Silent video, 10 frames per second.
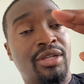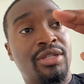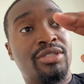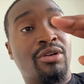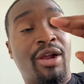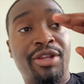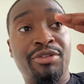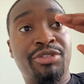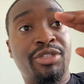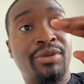So are
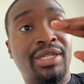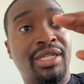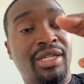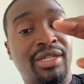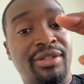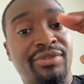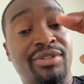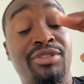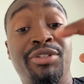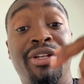you showing love
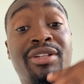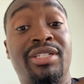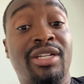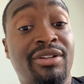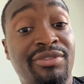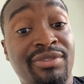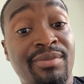to yourself?